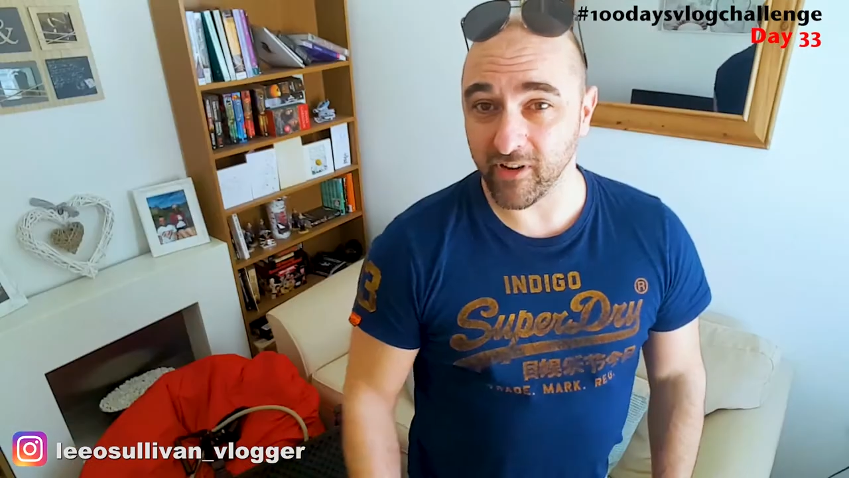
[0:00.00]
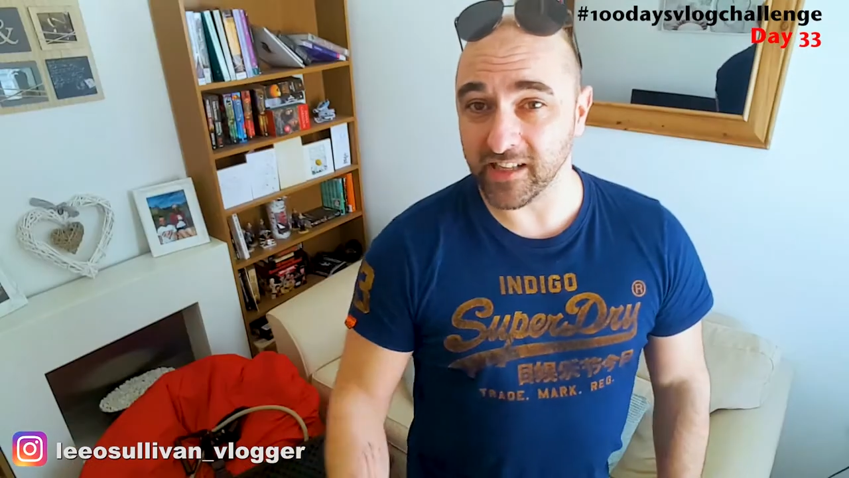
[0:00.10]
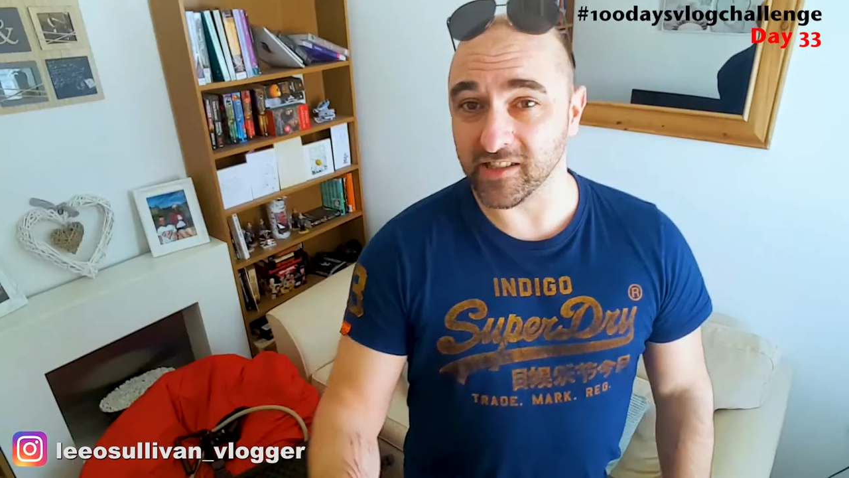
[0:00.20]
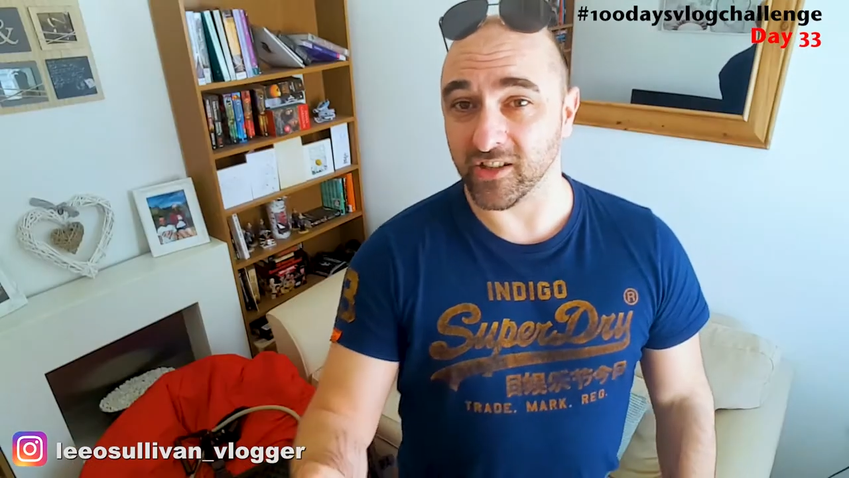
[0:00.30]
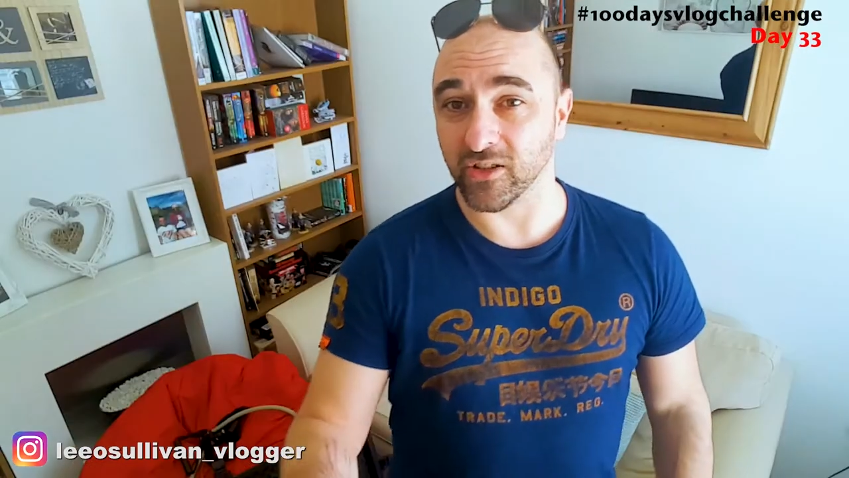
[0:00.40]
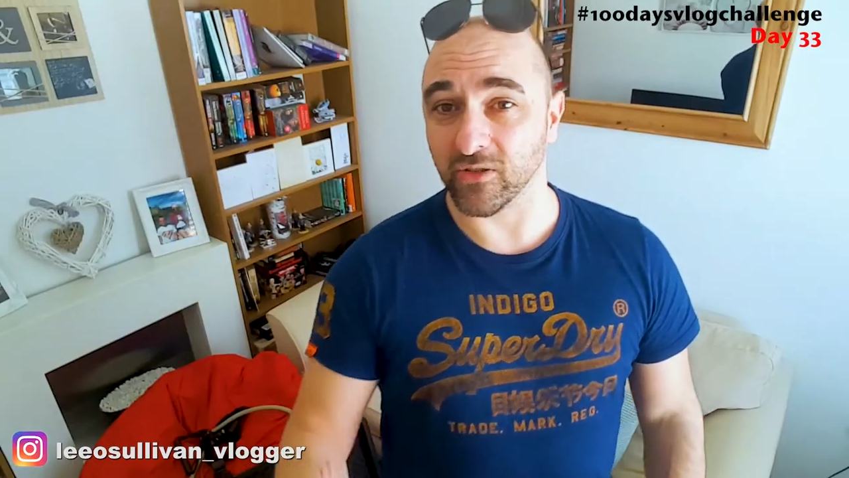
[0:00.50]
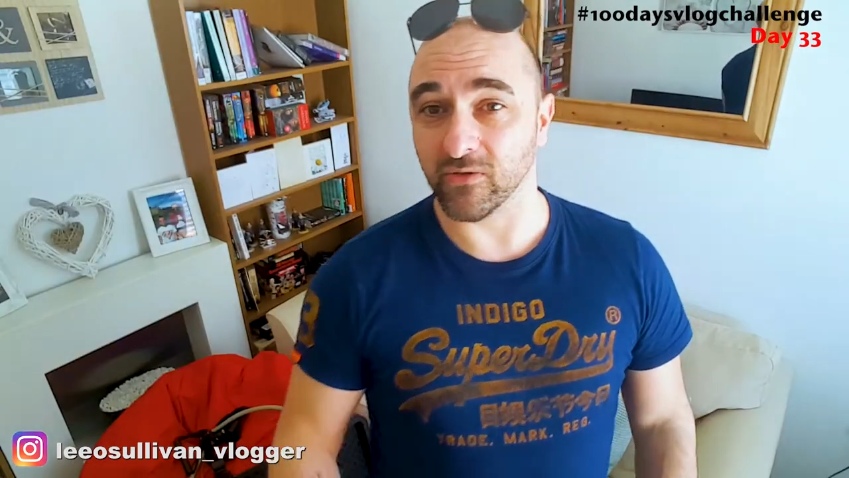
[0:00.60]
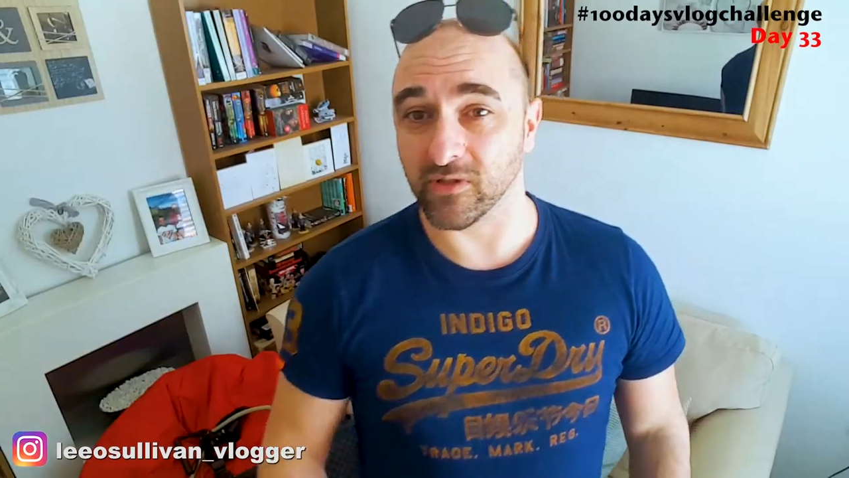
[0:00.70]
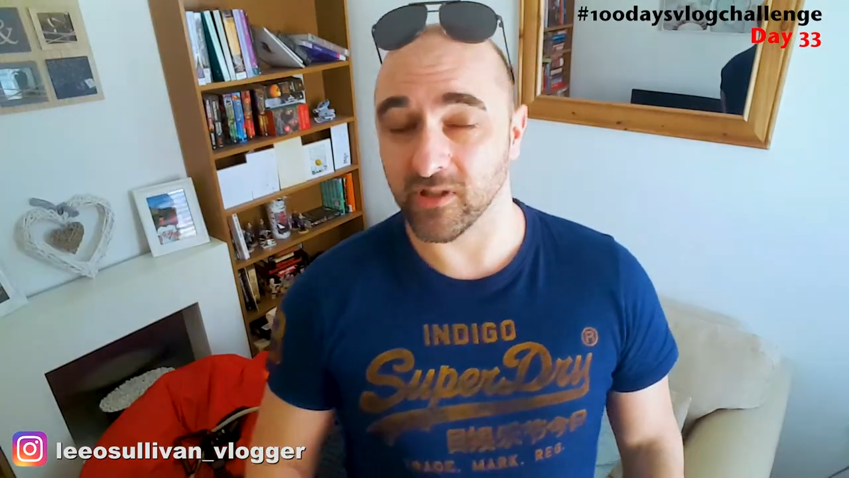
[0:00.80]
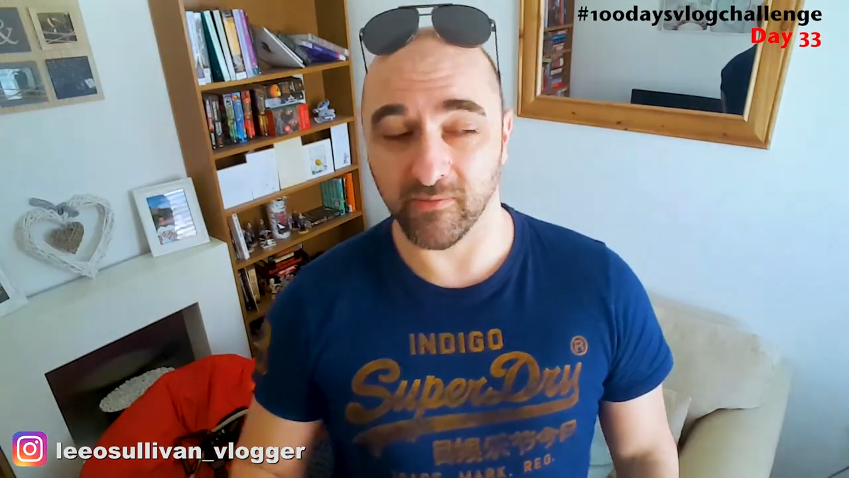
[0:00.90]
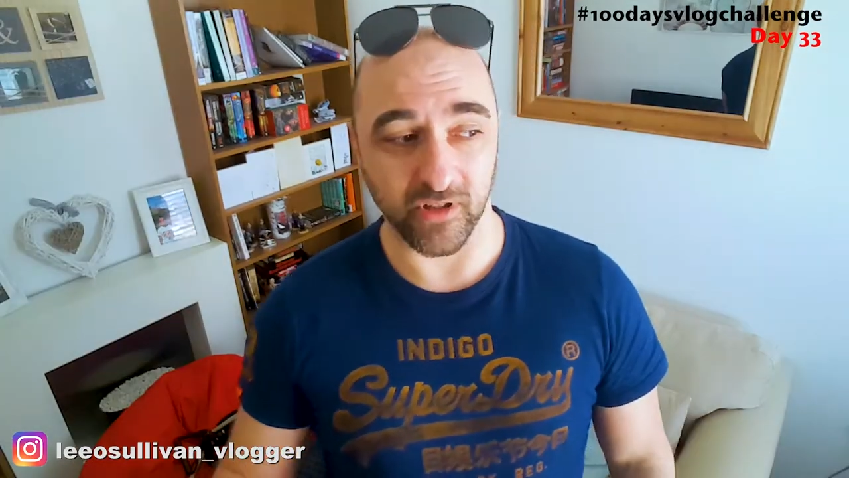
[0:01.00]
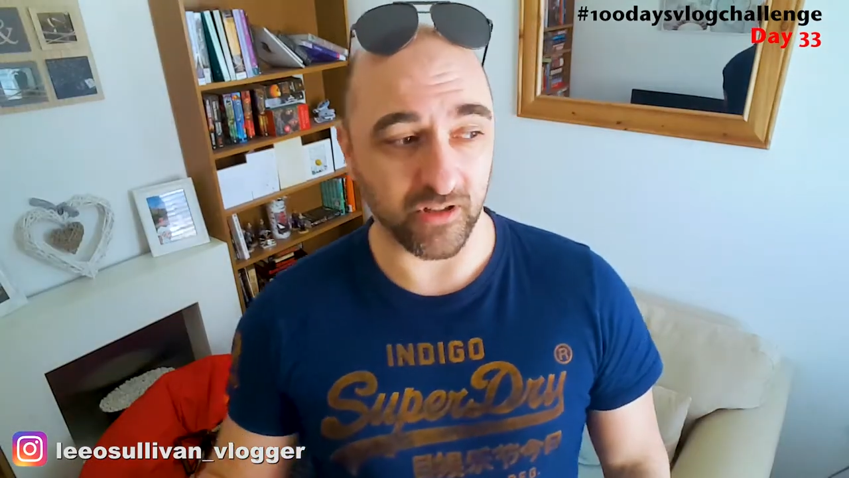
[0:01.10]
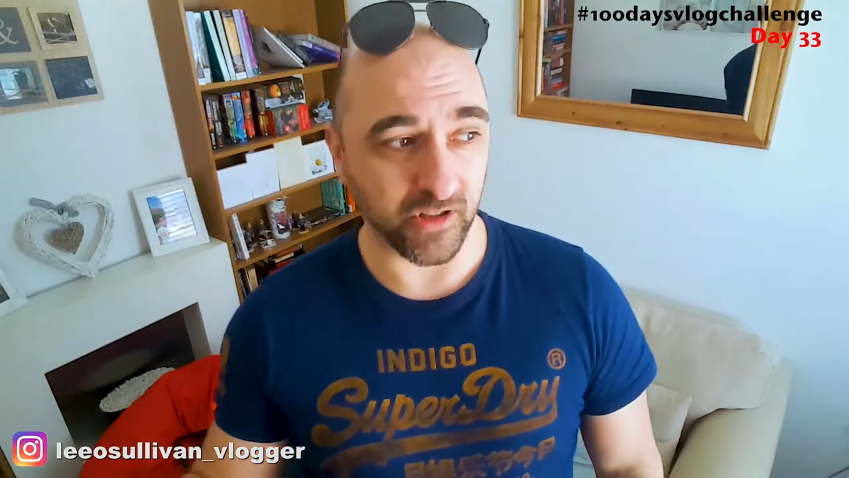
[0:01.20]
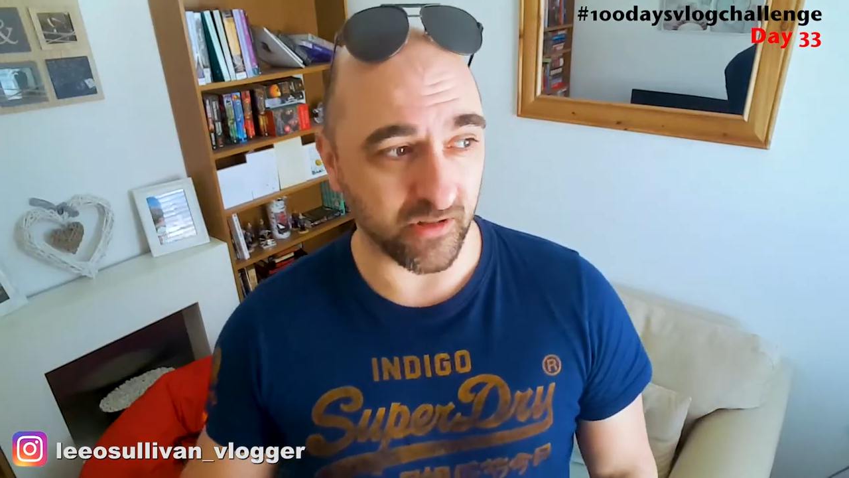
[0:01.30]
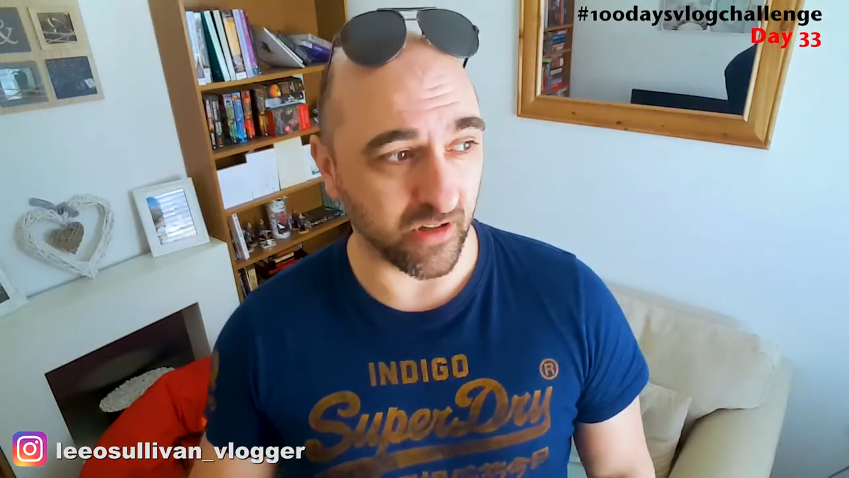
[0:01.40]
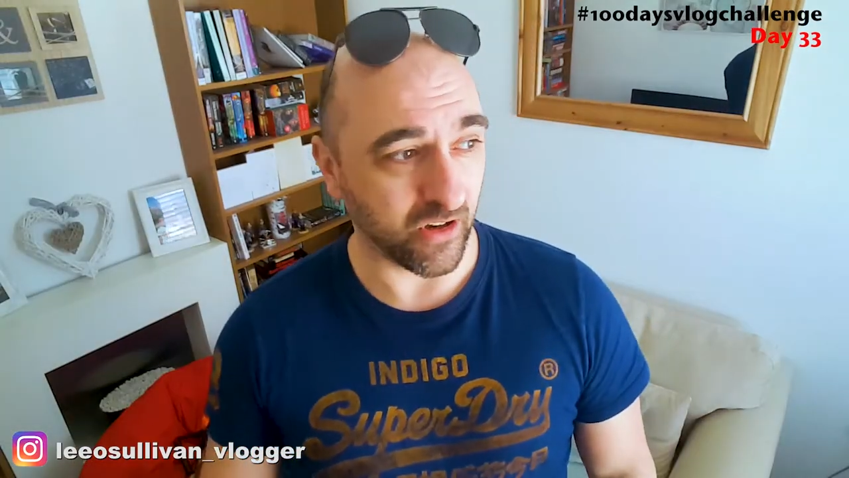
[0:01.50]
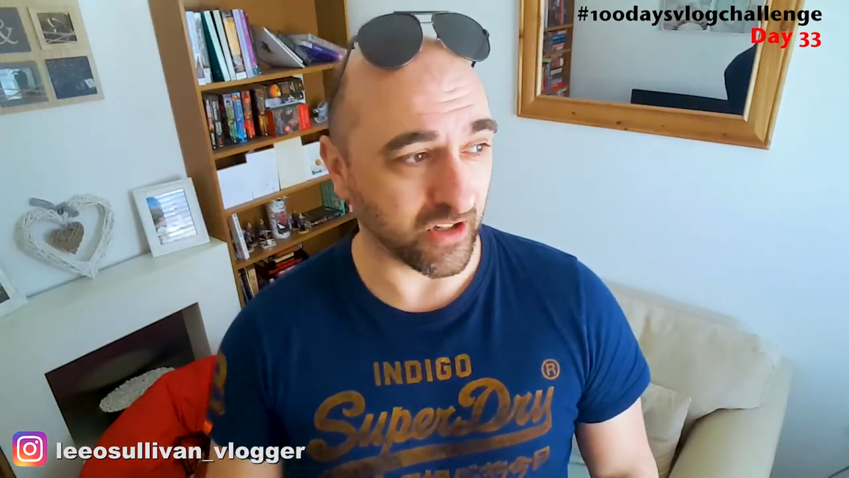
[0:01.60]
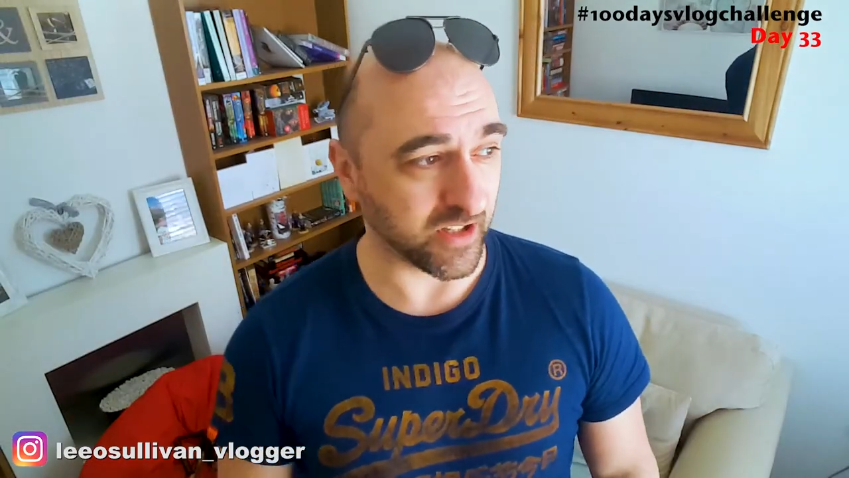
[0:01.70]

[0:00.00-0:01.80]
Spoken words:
easy to use, but just like I